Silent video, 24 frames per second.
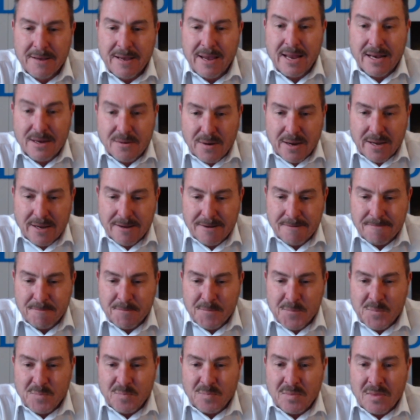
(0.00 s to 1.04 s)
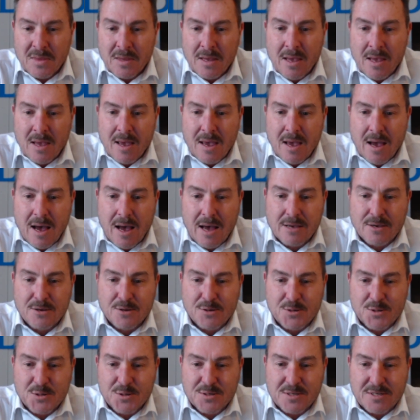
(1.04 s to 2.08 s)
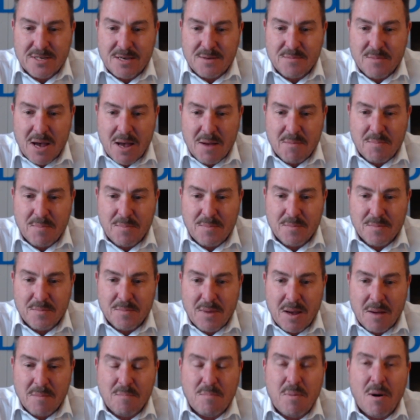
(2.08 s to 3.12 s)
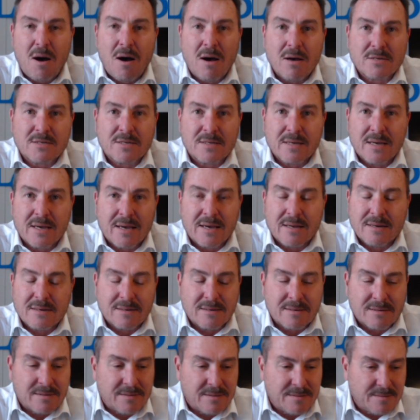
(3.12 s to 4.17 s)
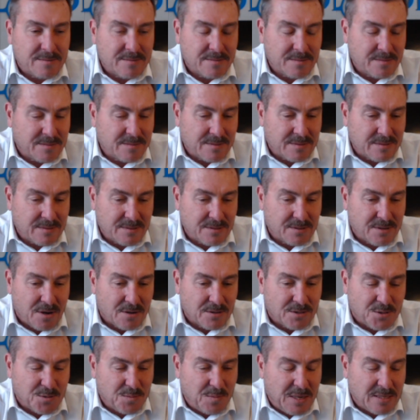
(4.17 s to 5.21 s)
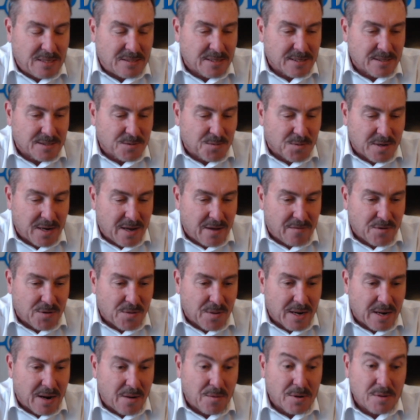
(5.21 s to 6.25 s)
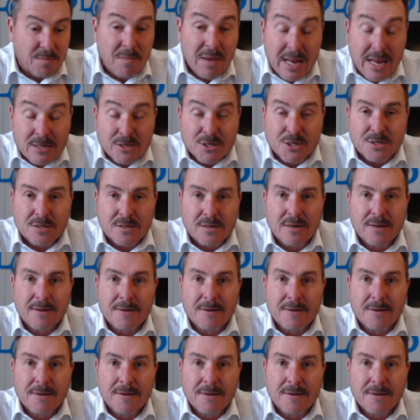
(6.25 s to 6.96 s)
Anyway, I used to see my pastor and go to meetings and what have you, and I would mention